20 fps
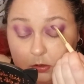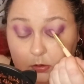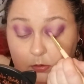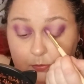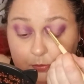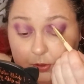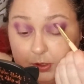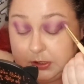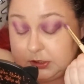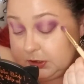
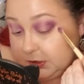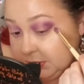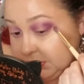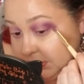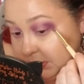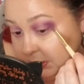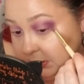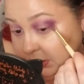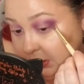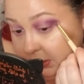Precious
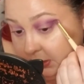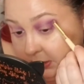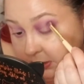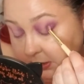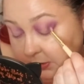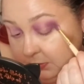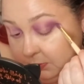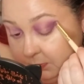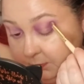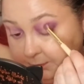and
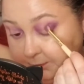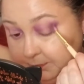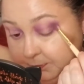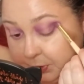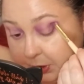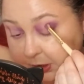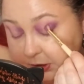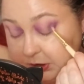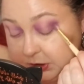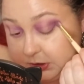Lucky,
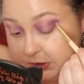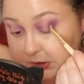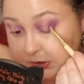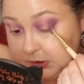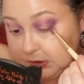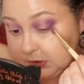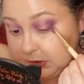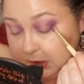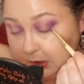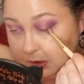Precious is
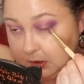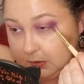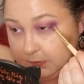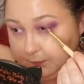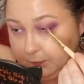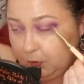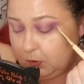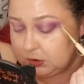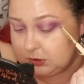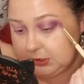
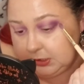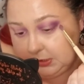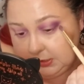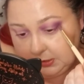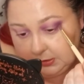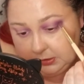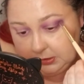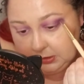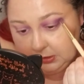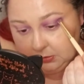14, I
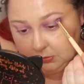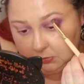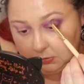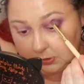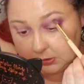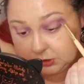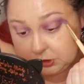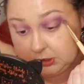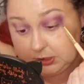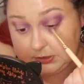think,
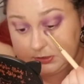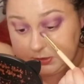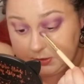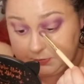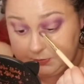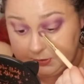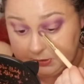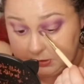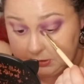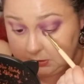and she has a
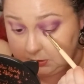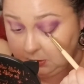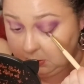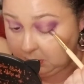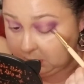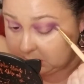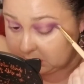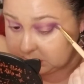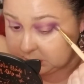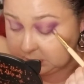thickened
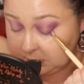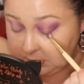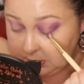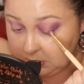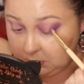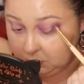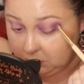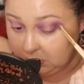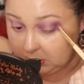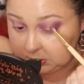heart, so I gotta
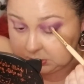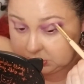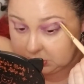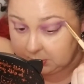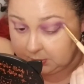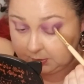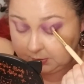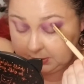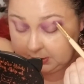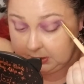watch
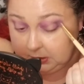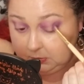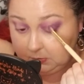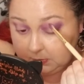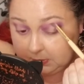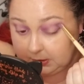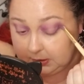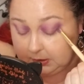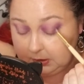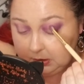her
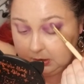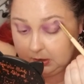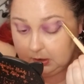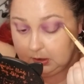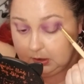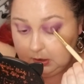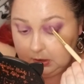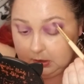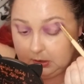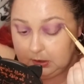anyway.
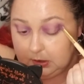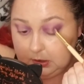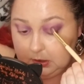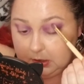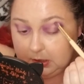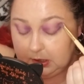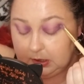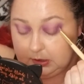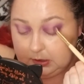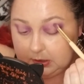
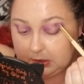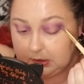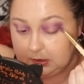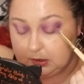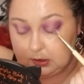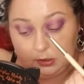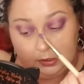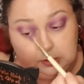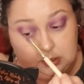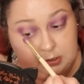And then
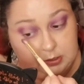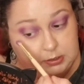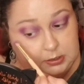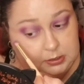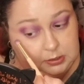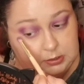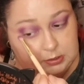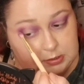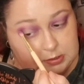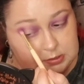
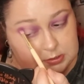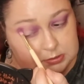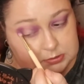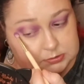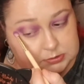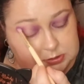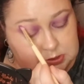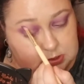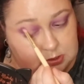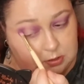Lucky
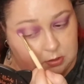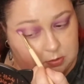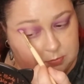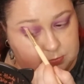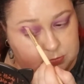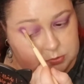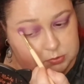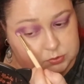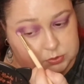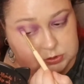is
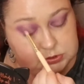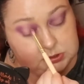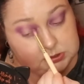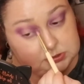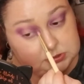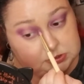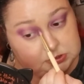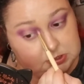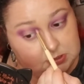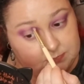almost
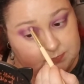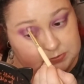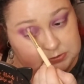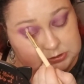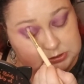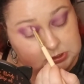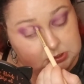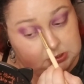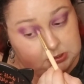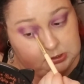
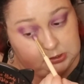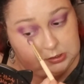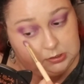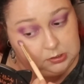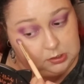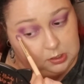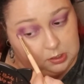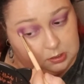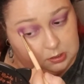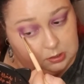
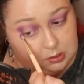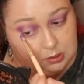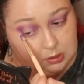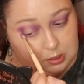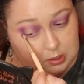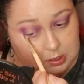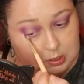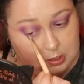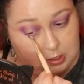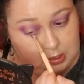17,
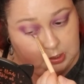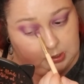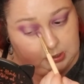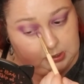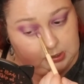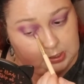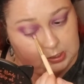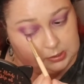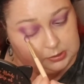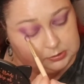and
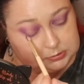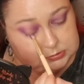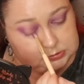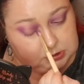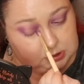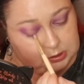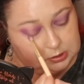he has